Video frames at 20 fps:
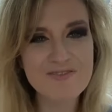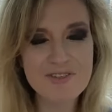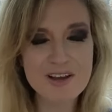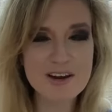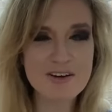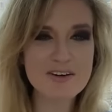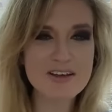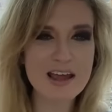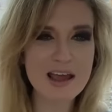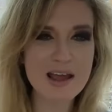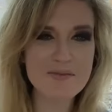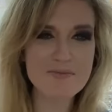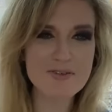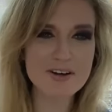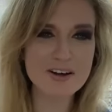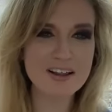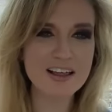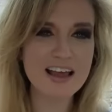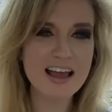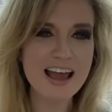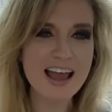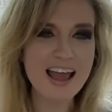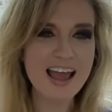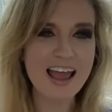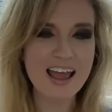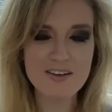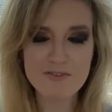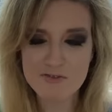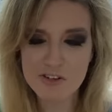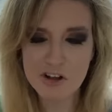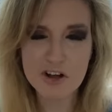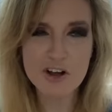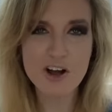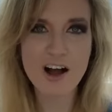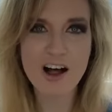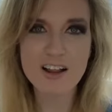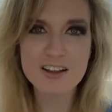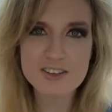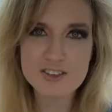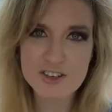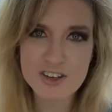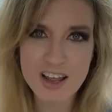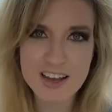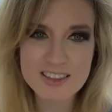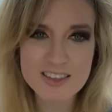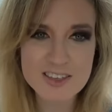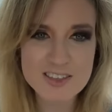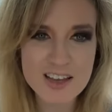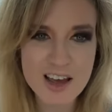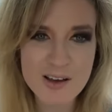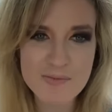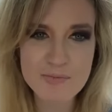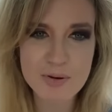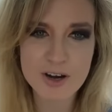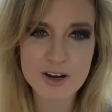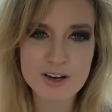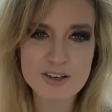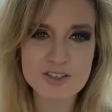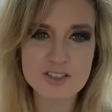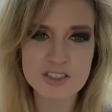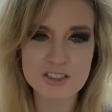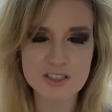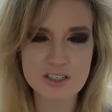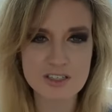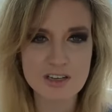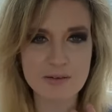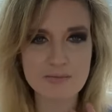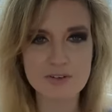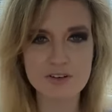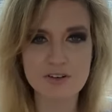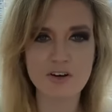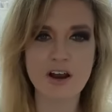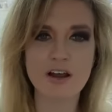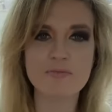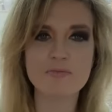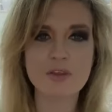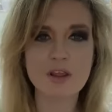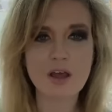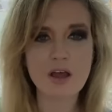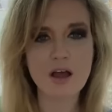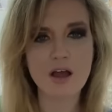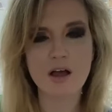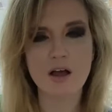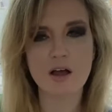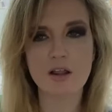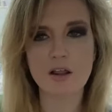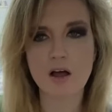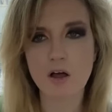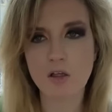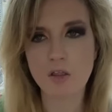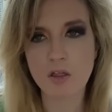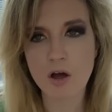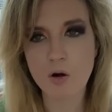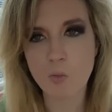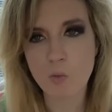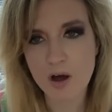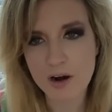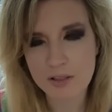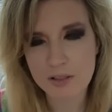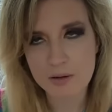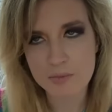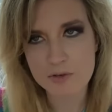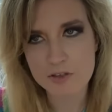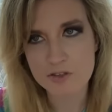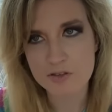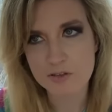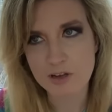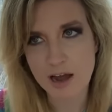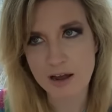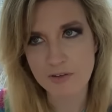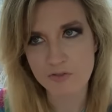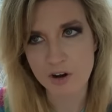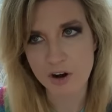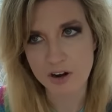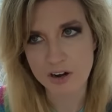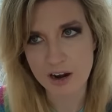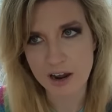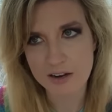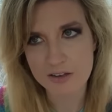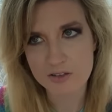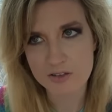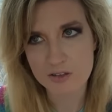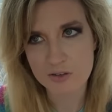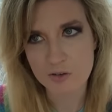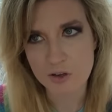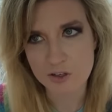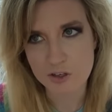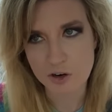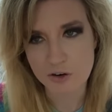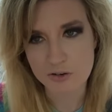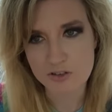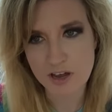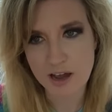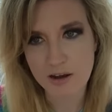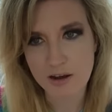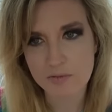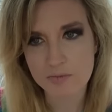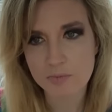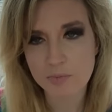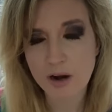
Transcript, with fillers: Peter Gabriel and Phil Collins are like the same person to some degree. Although one of them is not very nice, it turns out.